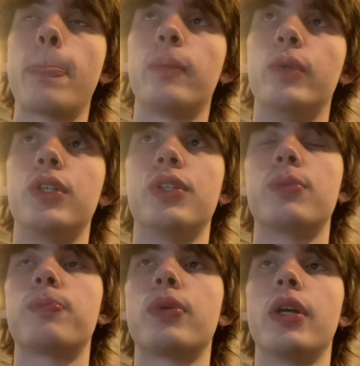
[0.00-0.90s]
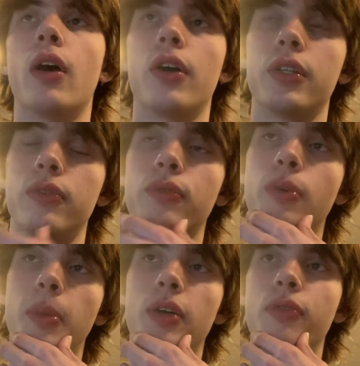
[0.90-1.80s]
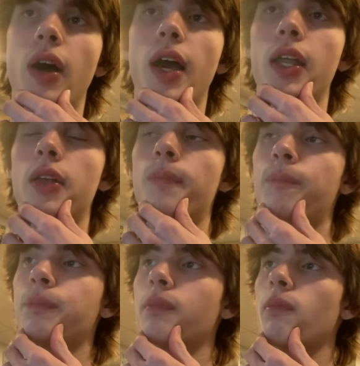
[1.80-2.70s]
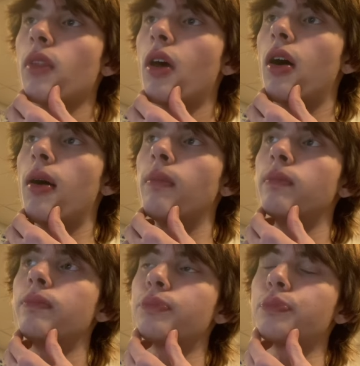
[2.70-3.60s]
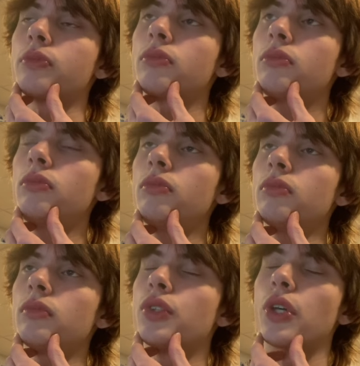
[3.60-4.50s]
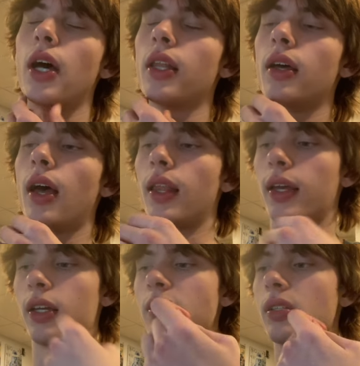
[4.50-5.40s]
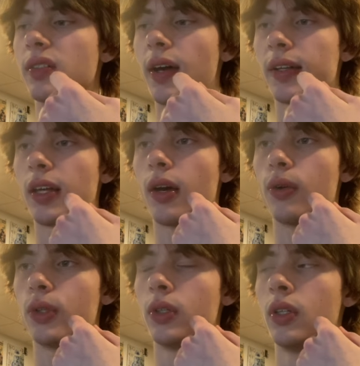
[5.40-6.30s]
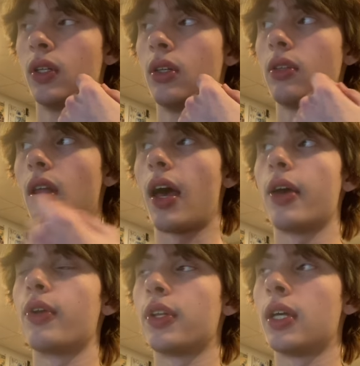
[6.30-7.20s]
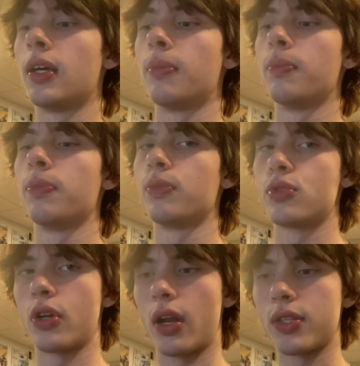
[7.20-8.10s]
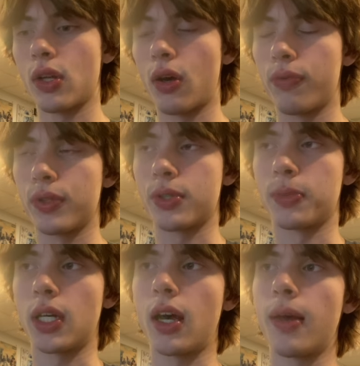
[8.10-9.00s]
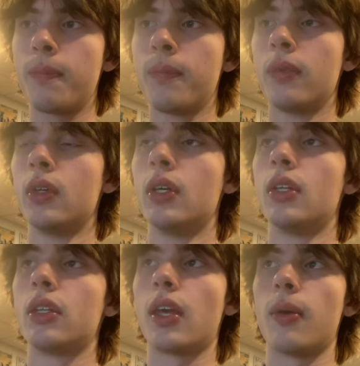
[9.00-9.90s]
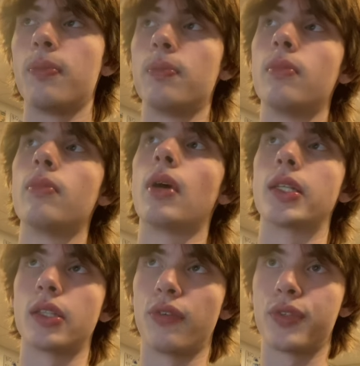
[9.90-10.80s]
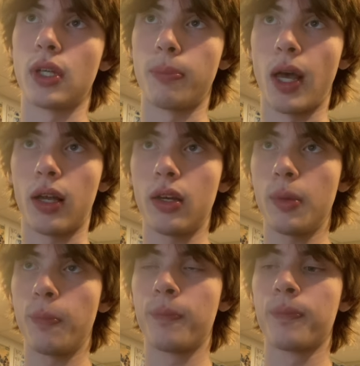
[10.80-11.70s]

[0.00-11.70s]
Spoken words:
which is pretty hard for me to find. So yeah, I like Gus's Noctowl, I Ionoed him, was trying to stall for some time to get myself set back up,